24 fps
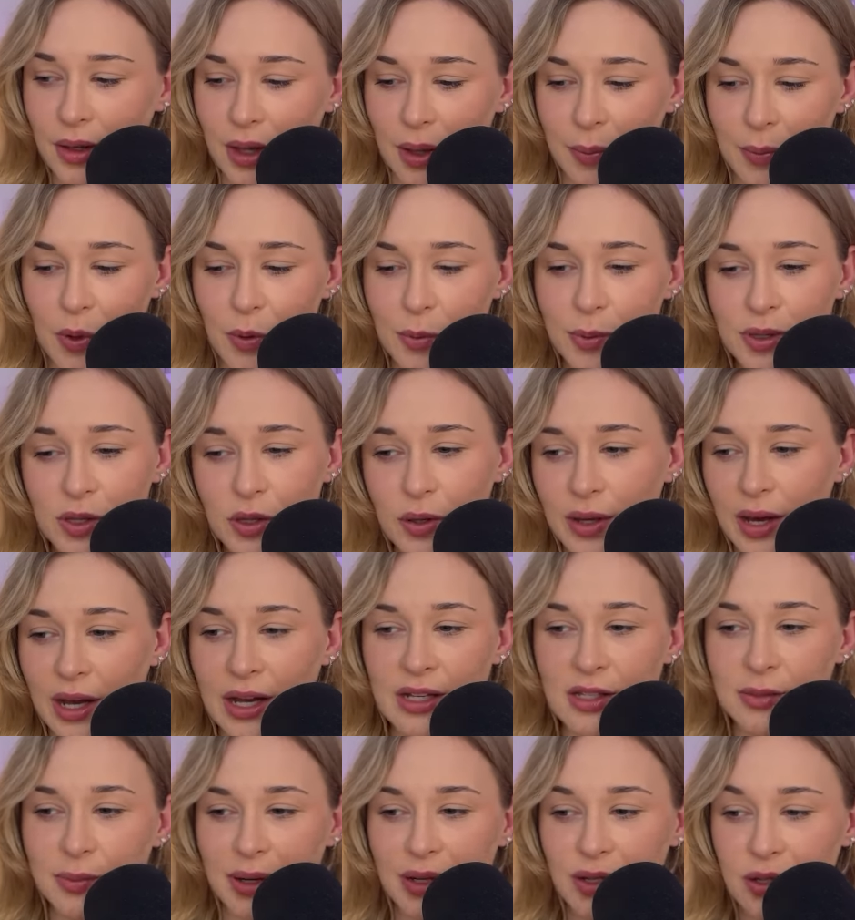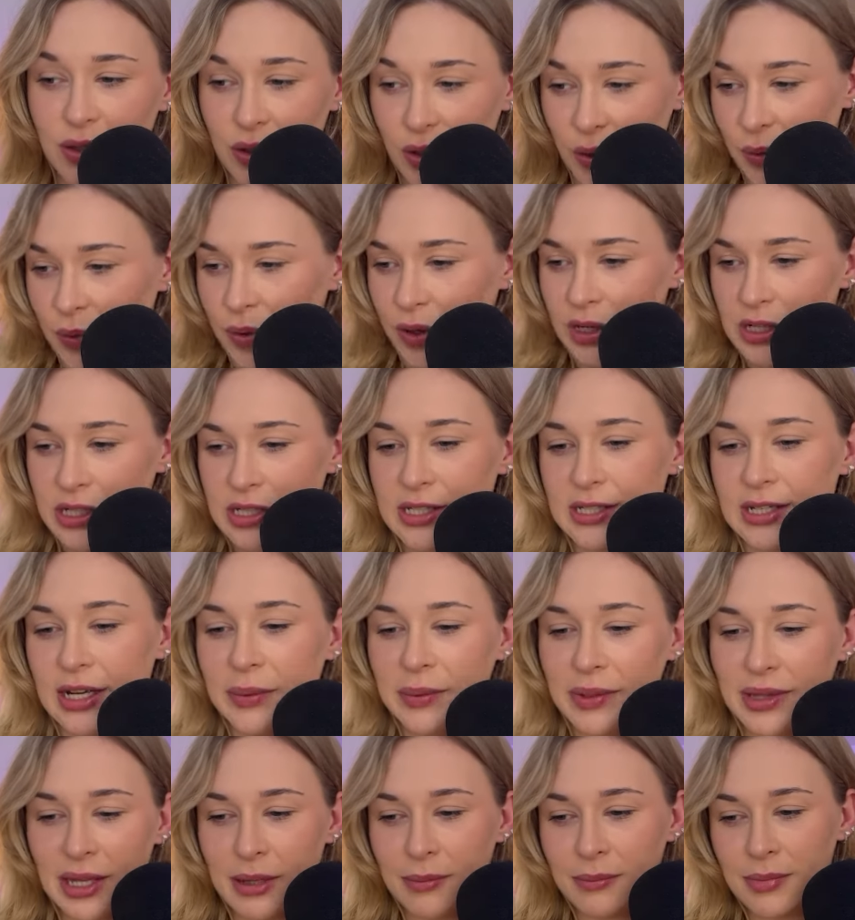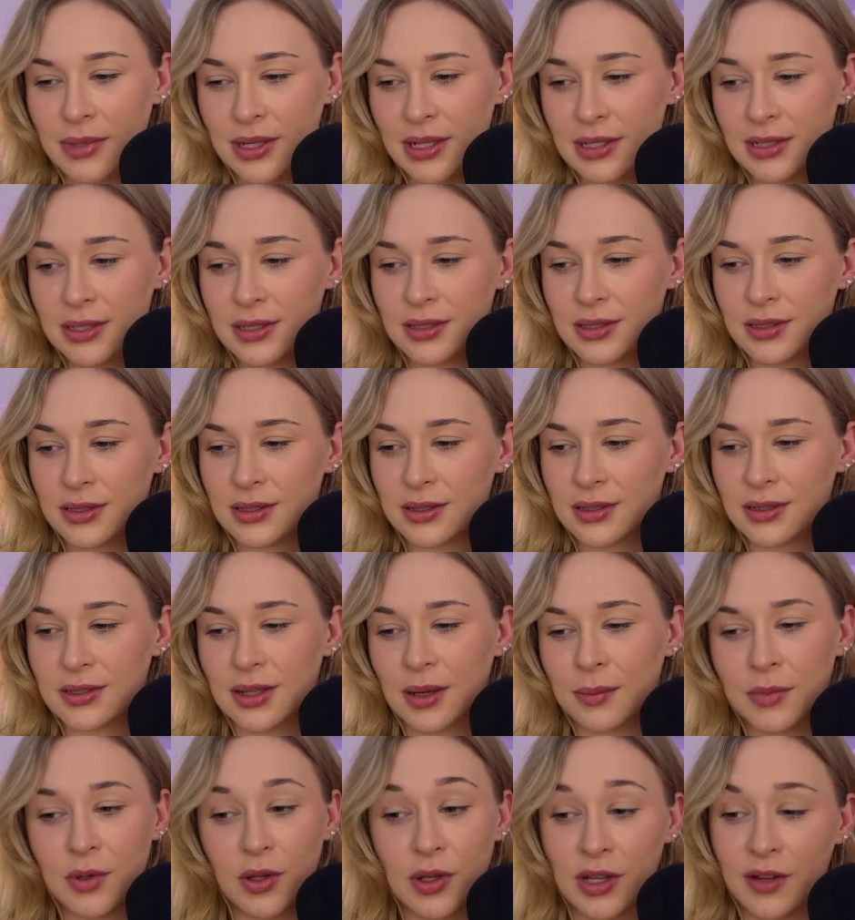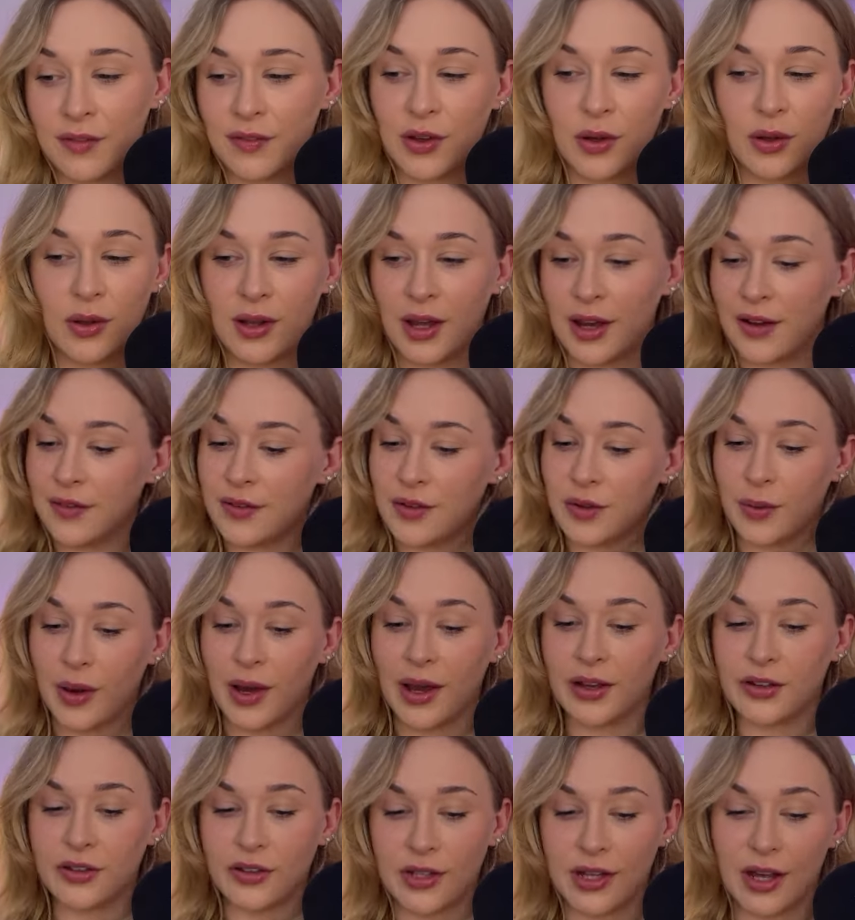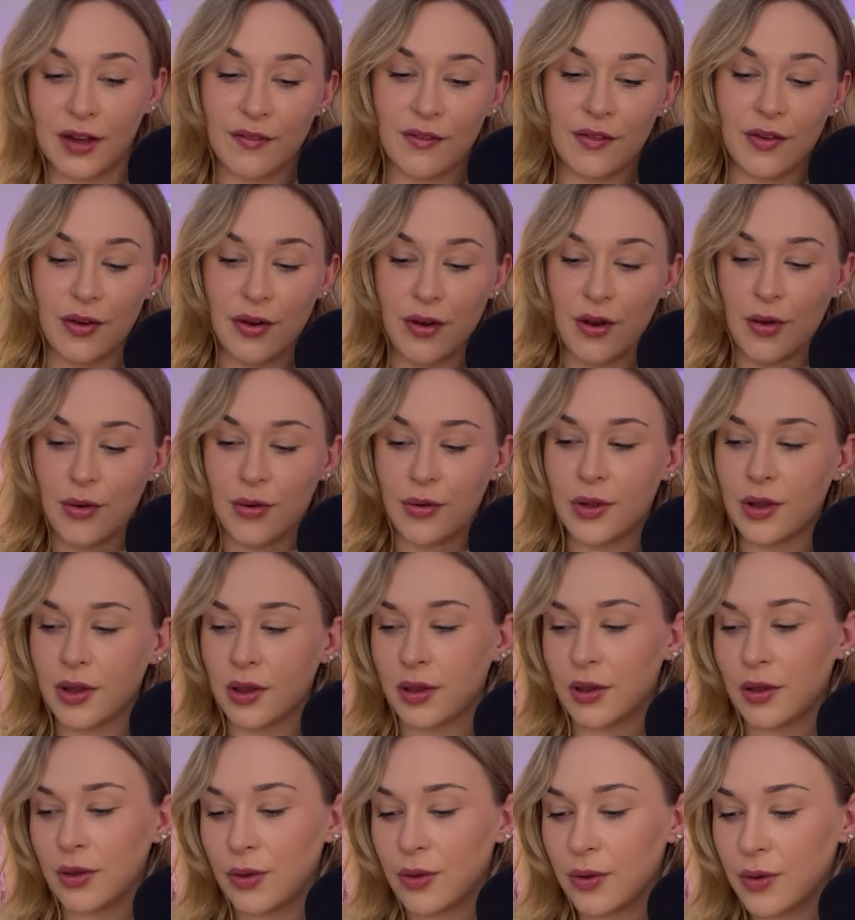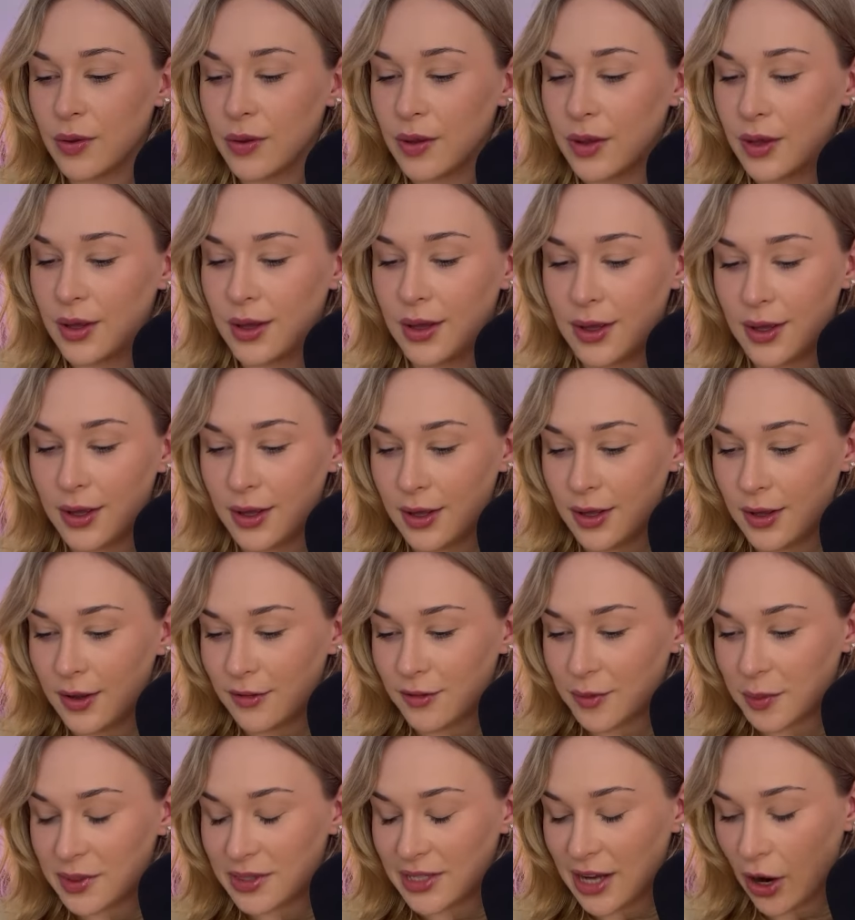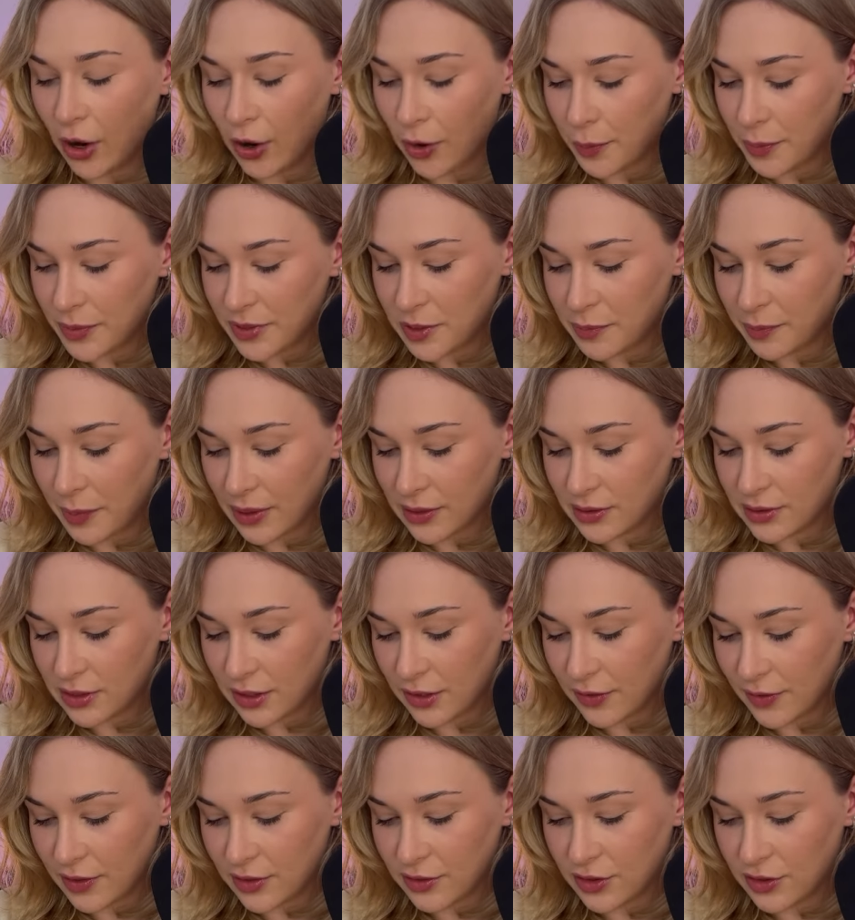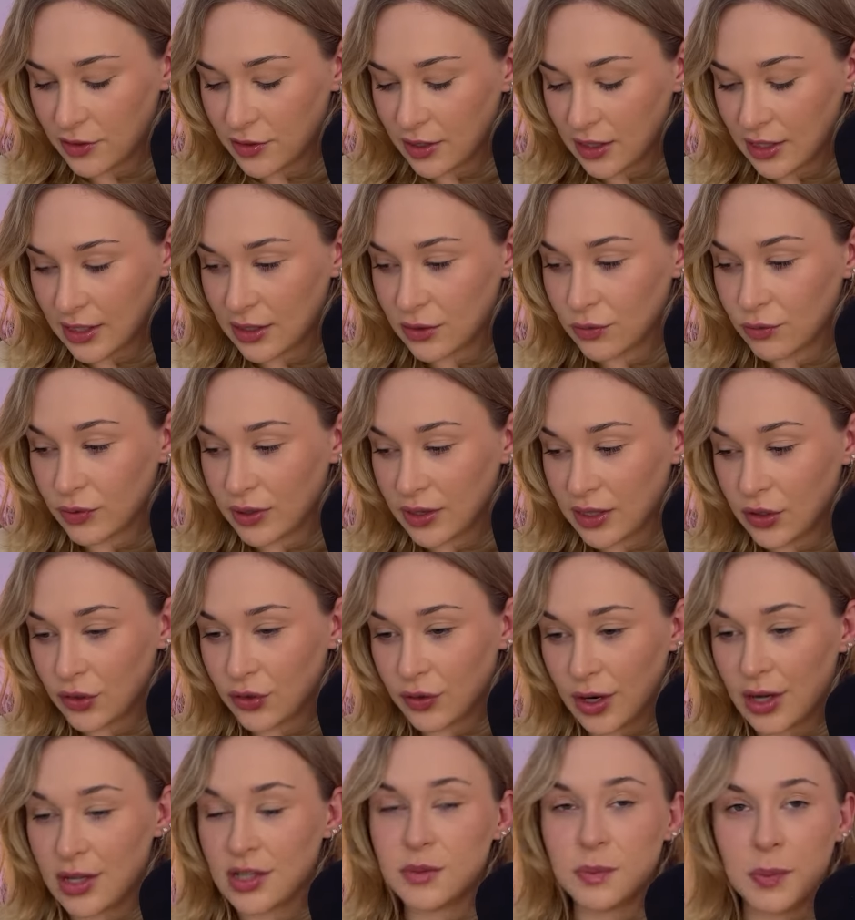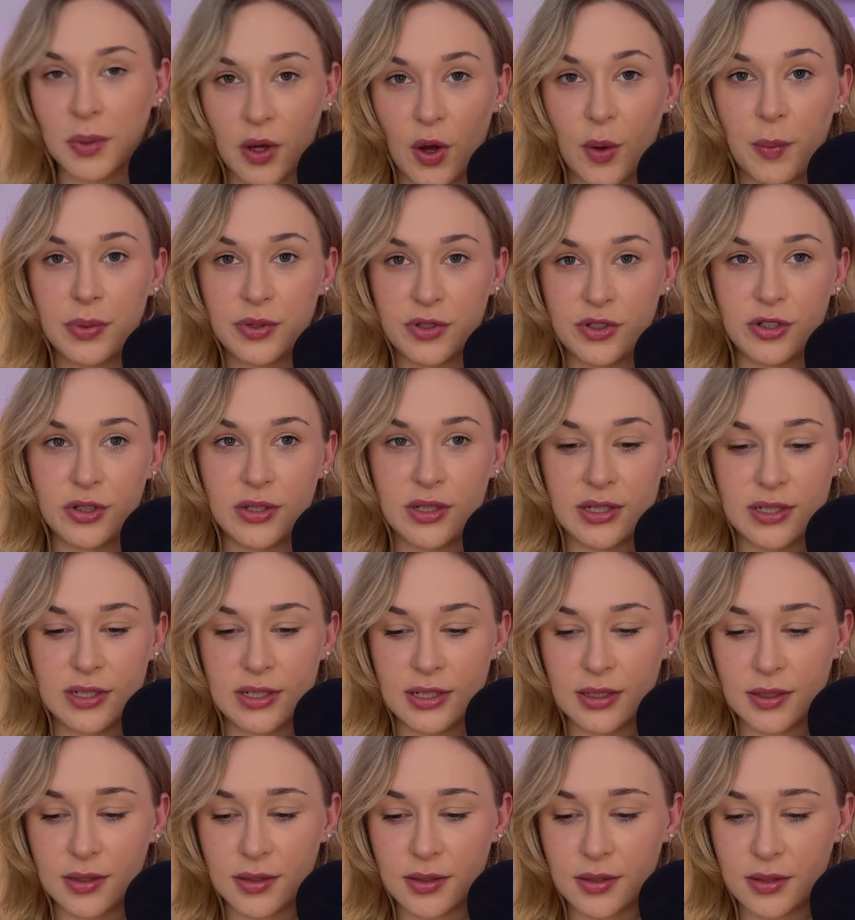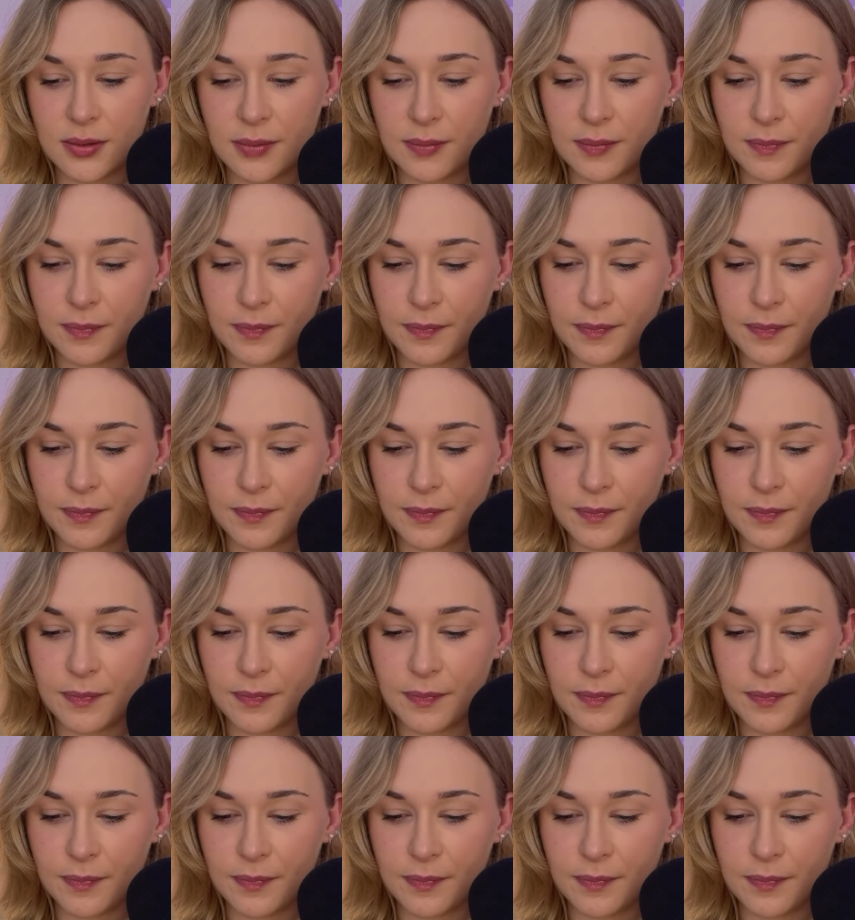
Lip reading: I'm hoping you guys might know or understand what that means, because I'm not living your life, so I actually have no clue. If From a tarot perspective, I just think it's really grasping opportunities.